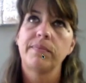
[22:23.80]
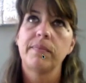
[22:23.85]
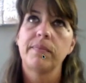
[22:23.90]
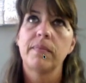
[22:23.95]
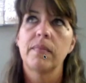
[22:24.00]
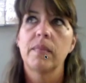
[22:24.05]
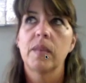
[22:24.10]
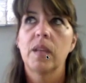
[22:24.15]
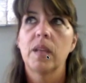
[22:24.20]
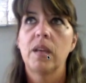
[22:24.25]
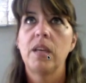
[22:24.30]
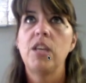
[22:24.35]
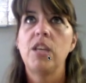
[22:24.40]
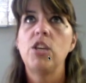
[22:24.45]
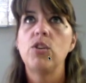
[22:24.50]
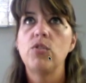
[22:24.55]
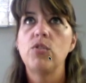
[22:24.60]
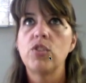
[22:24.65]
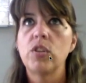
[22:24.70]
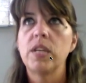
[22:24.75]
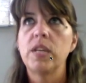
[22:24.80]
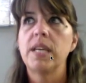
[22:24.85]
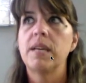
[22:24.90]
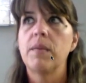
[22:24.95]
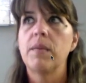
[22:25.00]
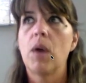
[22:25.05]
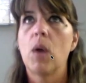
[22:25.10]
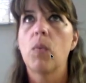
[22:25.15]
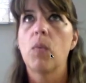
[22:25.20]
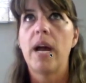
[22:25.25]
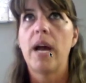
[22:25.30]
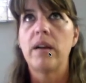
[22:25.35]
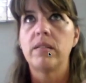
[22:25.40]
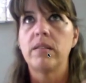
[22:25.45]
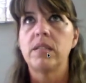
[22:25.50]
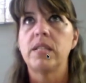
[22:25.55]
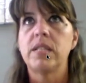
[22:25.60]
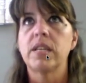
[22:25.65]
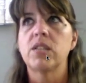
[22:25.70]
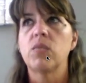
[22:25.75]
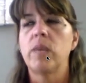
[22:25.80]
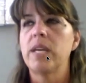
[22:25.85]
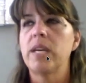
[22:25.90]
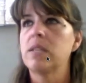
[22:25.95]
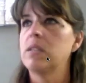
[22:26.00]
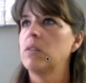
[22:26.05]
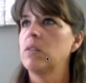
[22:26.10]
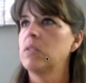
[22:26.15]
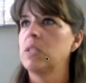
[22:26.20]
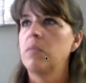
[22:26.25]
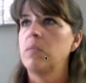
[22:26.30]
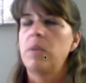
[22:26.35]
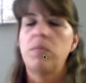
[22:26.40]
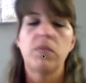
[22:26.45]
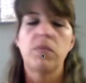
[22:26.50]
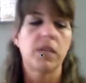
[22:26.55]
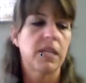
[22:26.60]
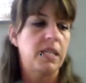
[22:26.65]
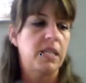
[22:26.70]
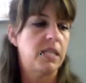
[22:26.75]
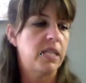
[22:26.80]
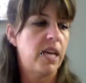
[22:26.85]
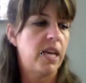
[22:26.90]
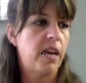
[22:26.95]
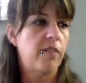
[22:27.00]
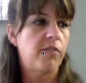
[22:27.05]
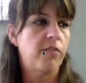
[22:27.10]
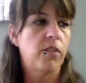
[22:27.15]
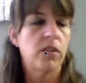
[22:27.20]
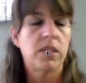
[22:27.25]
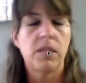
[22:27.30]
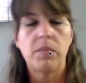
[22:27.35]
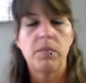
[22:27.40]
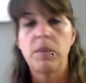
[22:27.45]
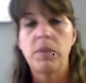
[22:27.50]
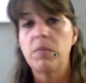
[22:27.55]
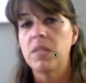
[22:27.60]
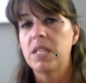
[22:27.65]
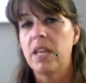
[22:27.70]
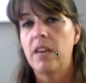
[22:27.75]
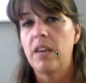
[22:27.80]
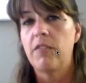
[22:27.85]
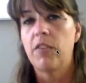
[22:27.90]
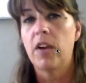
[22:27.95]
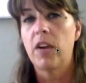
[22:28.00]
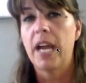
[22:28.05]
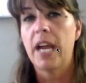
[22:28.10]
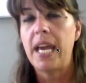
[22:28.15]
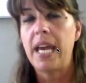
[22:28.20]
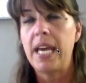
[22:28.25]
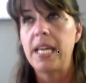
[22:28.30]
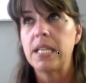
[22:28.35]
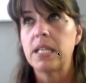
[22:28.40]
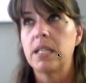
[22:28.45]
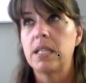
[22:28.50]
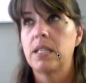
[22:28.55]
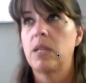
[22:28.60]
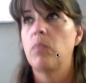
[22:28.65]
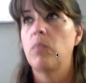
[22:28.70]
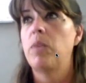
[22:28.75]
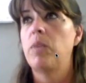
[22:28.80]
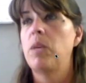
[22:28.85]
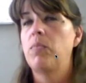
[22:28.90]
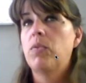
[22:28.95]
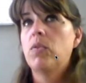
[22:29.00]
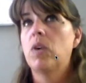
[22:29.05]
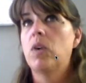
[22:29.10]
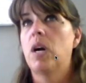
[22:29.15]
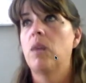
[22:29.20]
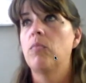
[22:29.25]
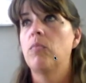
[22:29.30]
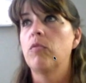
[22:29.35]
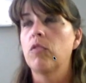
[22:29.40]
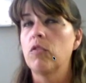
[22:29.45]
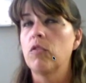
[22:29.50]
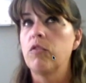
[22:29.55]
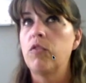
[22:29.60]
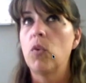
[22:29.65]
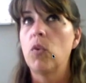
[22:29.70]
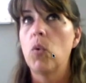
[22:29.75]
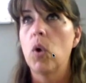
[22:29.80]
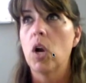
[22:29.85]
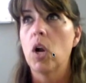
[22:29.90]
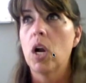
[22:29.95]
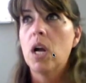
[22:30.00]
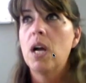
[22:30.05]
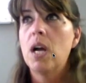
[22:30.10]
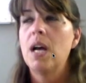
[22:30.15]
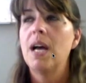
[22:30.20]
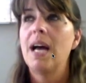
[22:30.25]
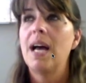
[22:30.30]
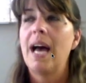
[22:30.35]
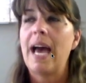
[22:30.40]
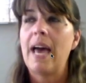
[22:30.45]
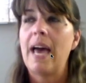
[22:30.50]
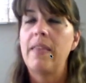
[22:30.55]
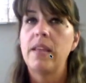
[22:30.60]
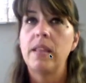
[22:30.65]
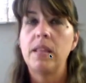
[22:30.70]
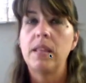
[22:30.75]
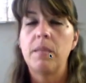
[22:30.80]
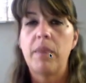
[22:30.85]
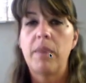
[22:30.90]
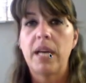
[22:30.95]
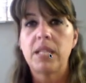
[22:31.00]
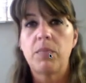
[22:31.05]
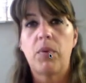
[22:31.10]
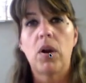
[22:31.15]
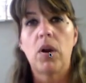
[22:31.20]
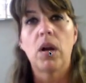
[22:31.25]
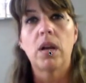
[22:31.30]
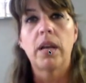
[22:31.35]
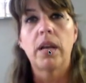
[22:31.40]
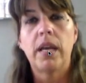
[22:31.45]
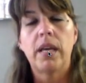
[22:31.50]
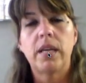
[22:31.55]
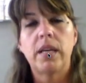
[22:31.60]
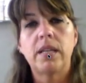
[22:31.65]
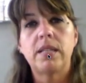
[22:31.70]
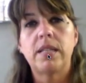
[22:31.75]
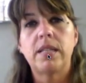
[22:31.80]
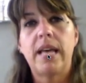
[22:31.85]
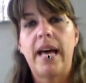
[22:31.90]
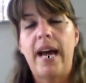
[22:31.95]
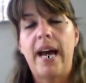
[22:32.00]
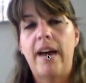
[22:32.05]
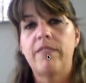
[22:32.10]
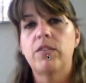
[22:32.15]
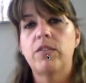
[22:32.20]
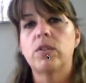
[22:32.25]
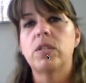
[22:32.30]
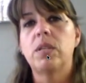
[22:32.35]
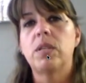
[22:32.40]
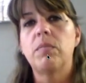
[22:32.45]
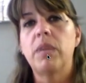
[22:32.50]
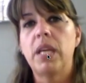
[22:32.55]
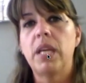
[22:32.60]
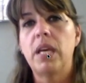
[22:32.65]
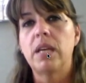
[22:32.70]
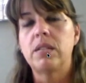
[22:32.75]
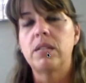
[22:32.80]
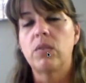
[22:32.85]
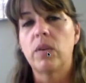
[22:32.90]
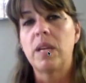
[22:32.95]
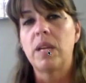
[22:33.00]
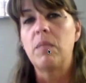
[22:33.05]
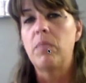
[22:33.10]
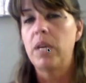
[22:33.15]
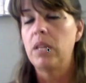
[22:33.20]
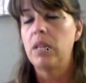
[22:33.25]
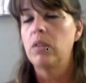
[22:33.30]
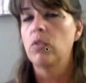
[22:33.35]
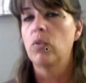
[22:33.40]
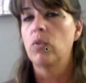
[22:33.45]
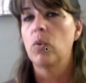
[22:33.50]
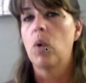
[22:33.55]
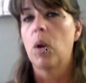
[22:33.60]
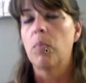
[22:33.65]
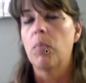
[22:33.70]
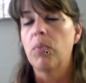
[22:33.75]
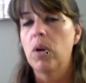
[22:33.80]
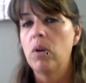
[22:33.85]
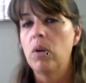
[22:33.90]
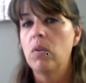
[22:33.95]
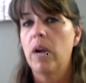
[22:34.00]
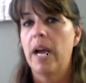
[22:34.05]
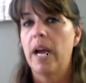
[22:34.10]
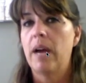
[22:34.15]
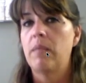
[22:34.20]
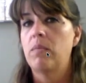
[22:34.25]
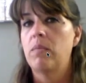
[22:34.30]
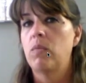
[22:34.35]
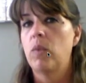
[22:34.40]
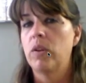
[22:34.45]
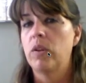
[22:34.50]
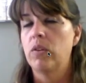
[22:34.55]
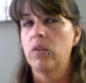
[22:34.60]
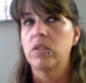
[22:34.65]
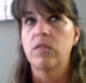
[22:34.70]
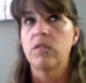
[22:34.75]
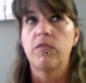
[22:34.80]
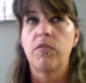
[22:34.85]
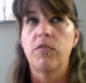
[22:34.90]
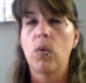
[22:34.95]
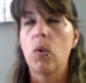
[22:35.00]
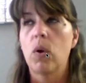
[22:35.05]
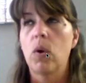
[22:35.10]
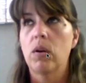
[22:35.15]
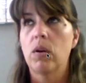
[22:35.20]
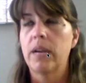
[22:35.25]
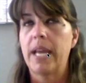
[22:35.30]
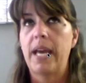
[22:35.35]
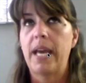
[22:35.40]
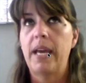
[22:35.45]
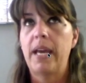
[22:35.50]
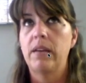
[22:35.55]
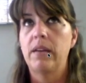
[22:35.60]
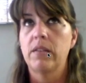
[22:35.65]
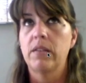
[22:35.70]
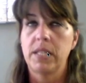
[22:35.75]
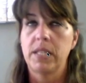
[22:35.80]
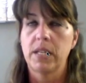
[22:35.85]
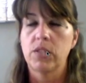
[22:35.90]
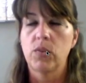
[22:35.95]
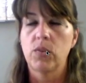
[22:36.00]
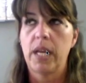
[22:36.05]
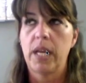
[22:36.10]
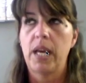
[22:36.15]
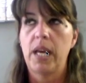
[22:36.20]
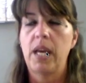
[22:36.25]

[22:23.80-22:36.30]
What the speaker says: usually around 6 weeks though. Some people stay for 8, some people come for 4. And then the best part is that after somebody has already been through our program, whether it's a 4 or an 8 or 6 or an 8,